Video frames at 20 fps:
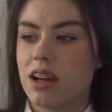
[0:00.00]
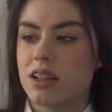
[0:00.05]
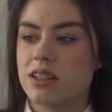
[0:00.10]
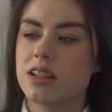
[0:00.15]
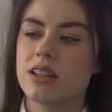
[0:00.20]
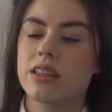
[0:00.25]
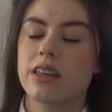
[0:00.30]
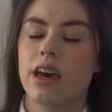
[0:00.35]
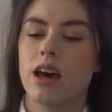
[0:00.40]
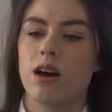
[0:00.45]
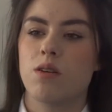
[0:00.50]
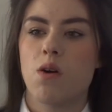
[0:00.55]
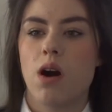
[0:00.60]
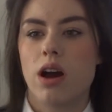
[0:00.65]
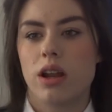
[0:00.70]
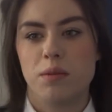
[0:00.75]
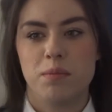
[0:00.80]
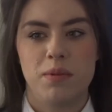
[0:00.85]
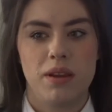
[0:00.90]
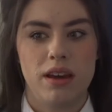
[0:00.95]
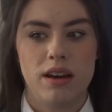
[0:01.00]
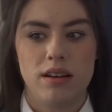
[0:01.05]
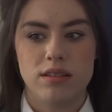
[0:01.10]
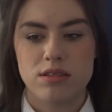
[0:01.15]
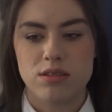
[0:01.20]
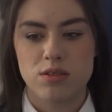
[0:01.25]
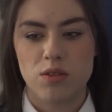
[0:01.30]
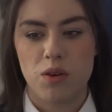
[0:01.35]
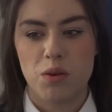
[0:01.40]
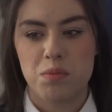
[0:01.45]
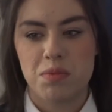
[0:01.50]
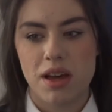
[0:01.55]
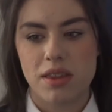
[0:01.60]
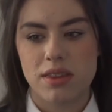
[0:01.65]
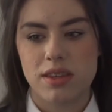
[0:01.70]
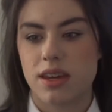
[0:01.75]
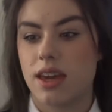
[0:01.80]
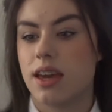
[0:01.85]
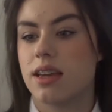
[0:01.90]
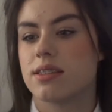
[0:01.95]
didn't care what anybody else thought
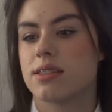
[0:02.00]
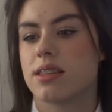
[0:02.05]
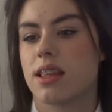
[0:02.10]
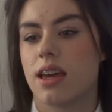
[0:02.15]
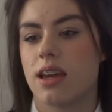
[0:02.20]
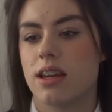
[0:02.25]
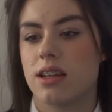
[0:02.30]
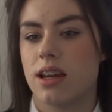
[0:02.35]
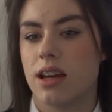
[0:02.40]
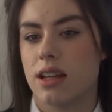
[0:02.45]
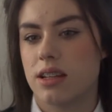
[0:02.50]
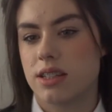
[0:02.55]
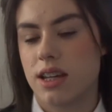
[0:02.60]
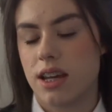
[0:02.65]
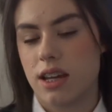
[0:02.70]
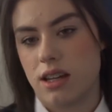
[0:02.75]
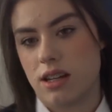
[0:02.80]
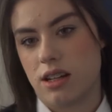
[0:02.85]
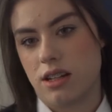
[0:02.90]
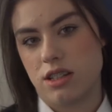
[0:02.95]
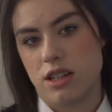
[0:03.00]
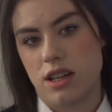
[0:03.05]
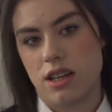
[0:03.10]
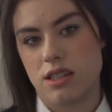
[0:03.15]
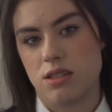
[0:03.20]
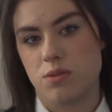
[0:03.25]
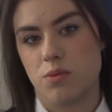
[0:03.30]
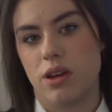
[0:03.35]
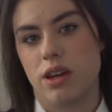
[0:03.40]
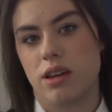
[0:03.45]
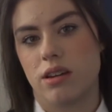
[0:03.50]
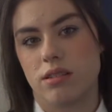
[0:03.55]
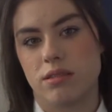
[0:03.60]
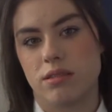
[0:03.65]
about the kids that he had taken under his wing.